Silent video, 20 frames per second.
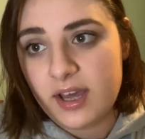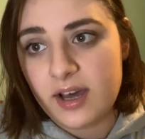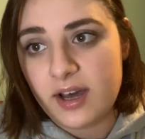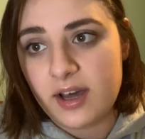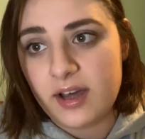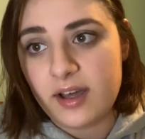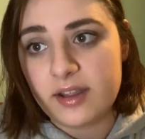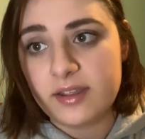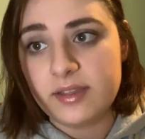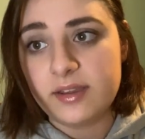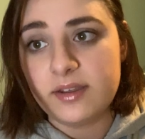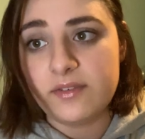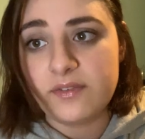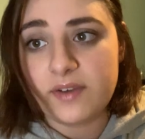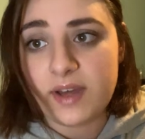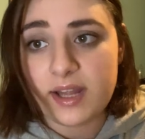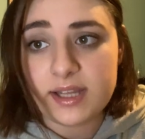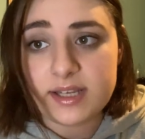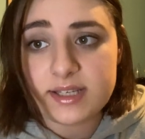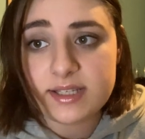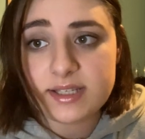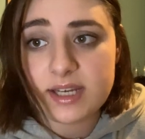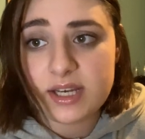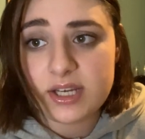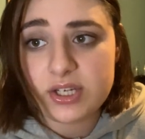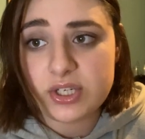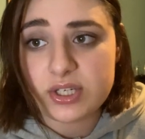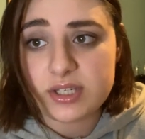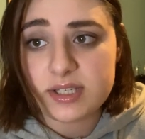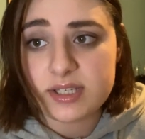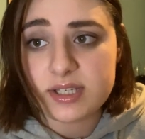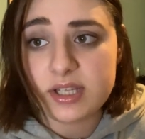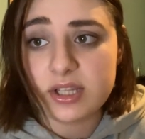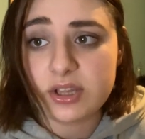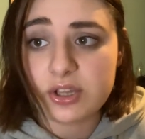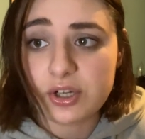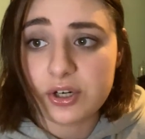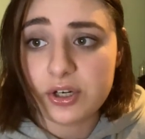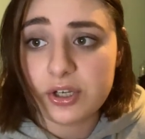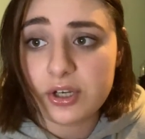The phallic stage is the
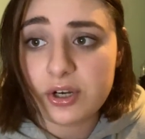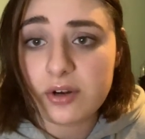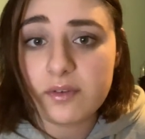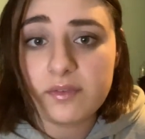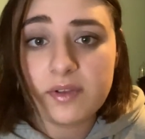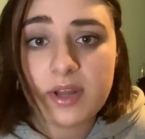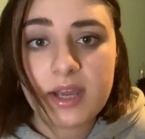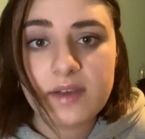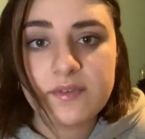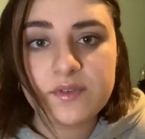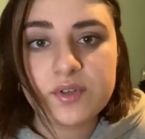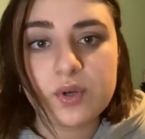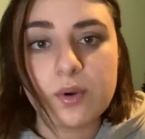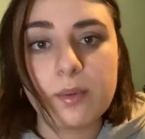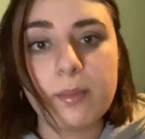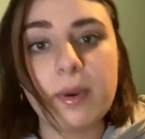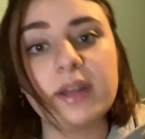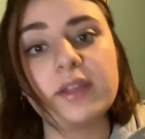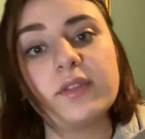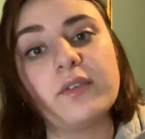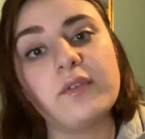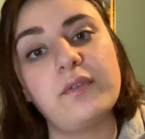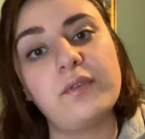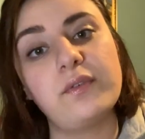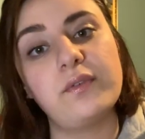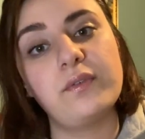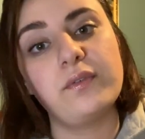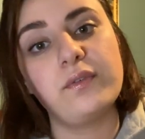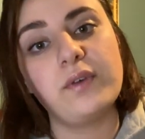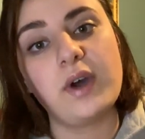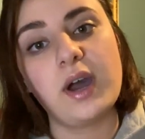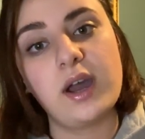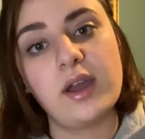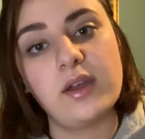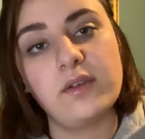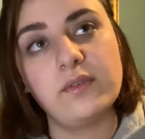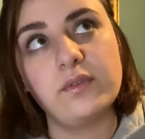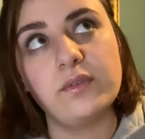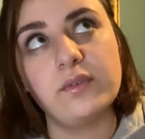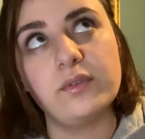third year of life to about
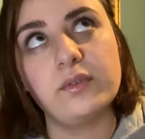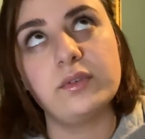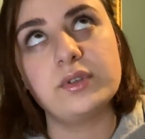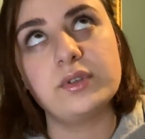5